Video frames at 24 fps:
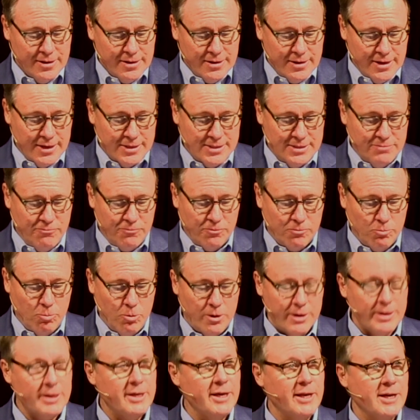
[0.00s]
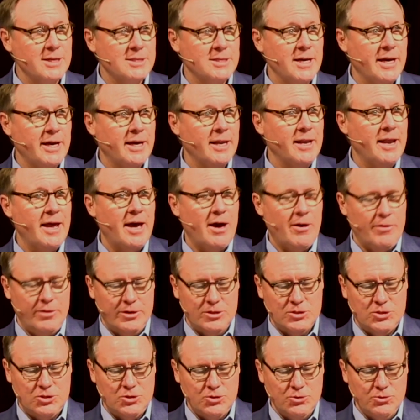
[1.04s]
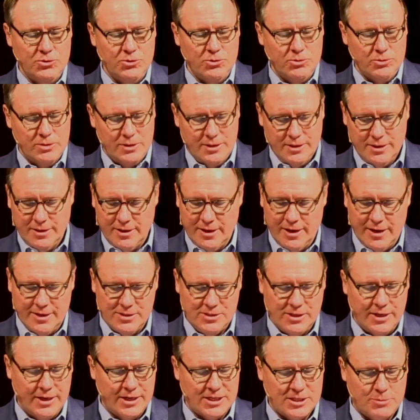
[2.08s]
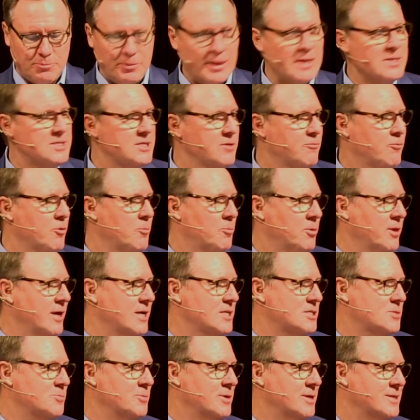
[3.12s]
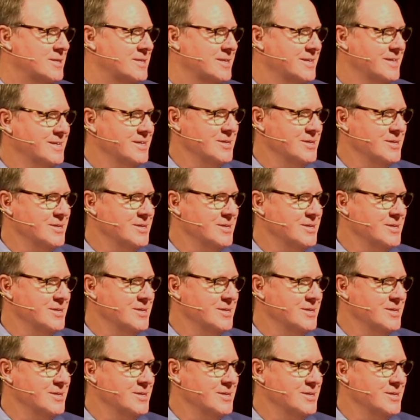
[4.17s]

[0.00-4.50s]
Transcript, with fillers: uh, one, get it taken down, and two, uh, it's an expensive replacement.